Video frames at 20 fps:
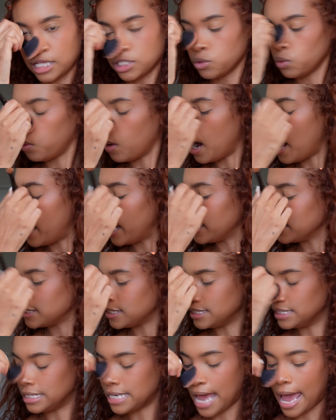That's why
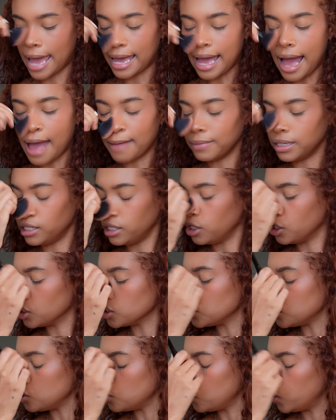today I'm
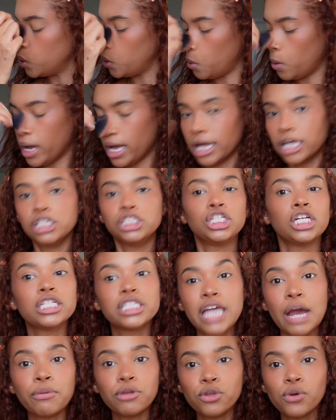here to chit
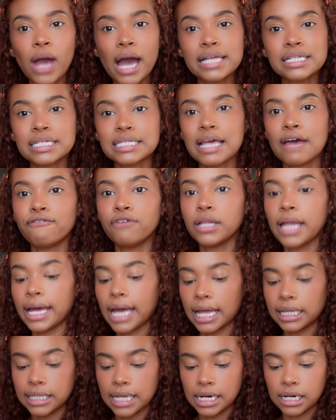chat with you guys because I feel
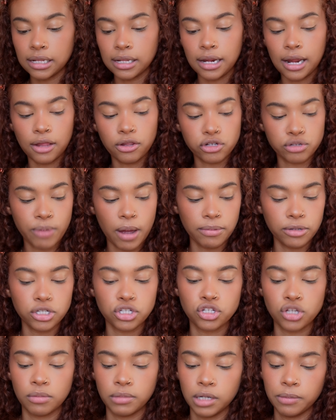like at the end of the day there's probably
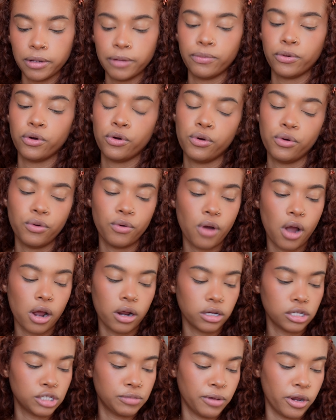so many people who
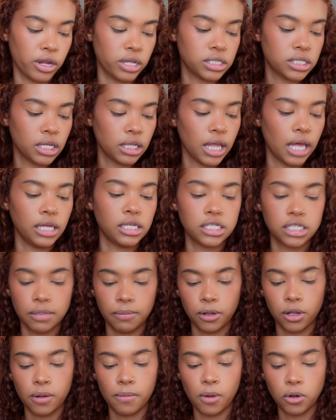are experiencing like
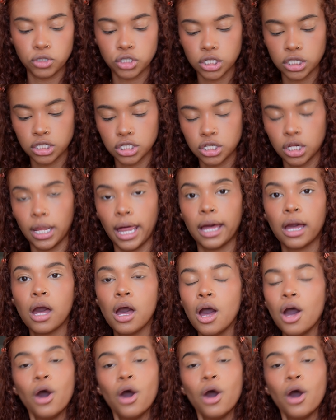similar emotions to like